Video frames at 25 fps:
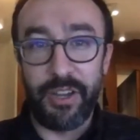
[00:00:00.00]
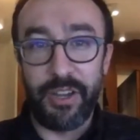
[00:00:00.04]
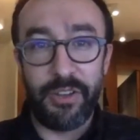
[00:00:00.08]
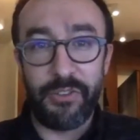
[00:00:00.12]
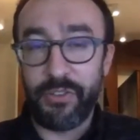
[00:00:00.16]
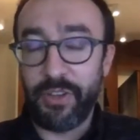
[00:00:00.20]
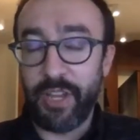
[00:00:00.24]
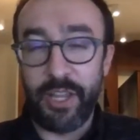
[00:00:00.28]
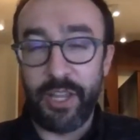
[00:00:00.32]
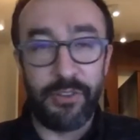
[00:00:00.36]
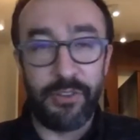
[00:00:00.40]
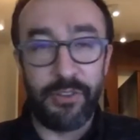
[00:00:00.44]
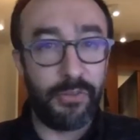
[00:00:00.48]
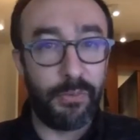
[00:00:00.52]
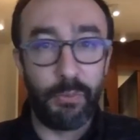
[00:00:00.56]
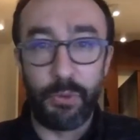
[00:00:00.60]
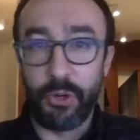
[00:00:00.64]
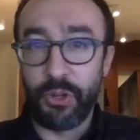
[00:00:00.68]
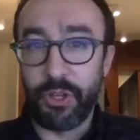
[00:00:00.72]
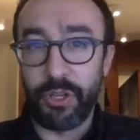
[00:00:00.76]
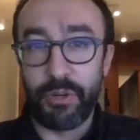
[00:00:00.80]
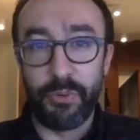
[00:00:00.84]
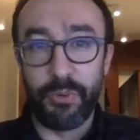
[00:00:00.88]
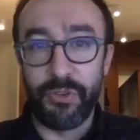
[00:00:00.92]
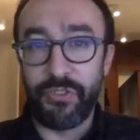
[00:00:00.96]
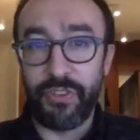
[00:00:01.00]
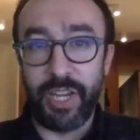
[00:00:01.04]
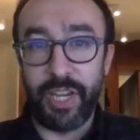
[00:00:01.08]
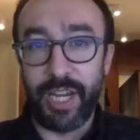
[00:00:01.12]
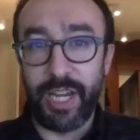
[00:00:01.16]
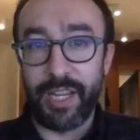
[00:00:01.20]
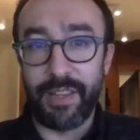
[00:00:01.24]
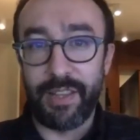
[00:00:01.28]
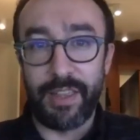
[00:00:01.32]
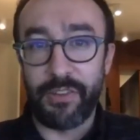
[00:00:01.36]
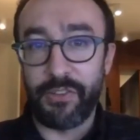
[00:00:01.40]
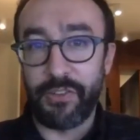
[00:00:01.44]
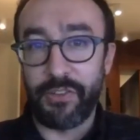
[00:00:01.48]
It's, it's really
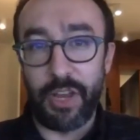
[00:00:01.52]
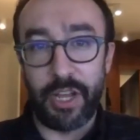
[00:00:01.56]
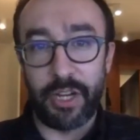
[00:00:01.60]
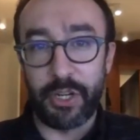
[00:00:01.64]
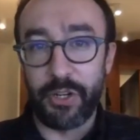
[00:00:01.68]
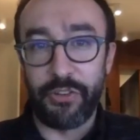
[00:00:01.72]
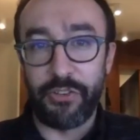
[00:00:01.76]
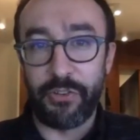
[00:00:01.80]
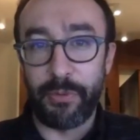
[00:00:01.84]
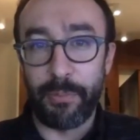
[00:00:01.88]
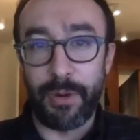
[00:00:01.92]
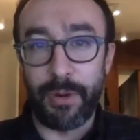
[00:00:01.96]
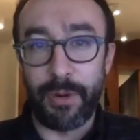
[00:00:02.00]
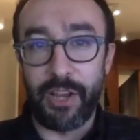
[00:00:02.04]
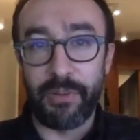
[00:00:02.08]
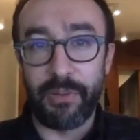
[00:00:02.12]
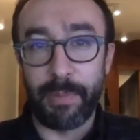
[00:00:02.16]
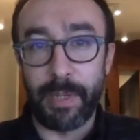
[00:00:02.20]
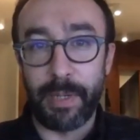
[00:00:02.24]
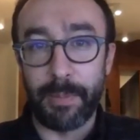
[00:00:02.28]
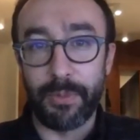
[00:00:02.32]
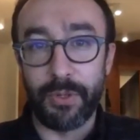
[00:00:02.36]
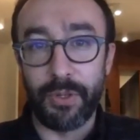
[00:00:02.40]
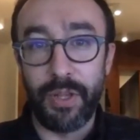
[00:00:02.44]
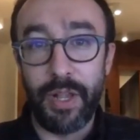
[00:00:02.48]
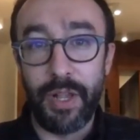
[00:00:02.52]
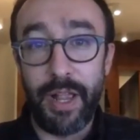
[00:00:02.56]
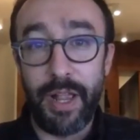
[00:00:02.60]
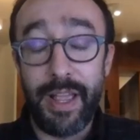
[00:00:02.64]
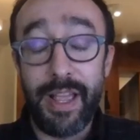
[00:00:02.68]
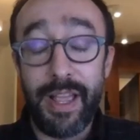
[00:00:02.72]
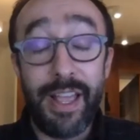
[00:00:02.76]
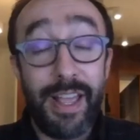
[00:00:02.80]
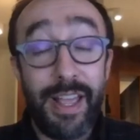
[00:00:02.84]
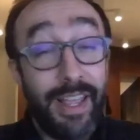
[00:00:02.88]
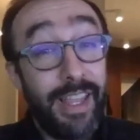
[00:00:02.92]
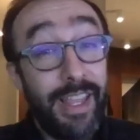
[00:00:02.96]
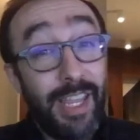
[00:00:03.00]
routine. That's not going to surprise people
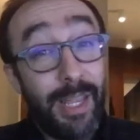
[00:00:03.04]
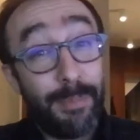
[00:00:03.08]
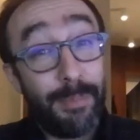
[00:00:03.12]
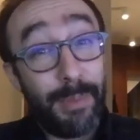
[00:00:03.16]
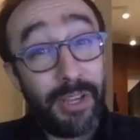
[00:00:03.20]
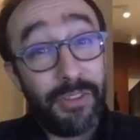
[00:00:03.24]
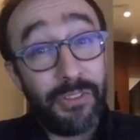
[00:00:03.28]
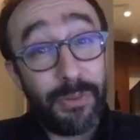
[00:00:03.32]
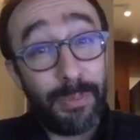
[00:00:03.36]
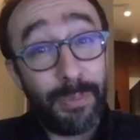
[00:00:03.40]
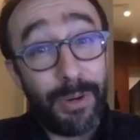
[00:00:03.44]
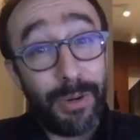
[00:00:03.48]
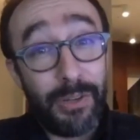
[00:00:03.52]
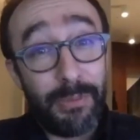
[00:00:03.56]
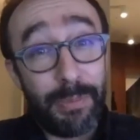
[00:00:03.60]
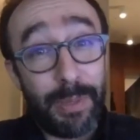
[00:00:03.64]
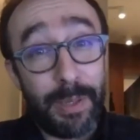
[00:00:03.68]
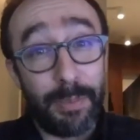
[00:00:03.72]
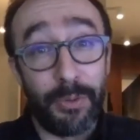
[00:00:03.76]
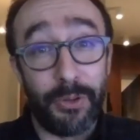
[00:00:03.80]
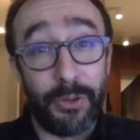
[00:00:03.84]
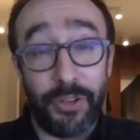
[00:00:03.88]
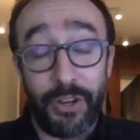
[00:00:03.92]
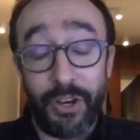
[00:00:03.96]
it might surprise people.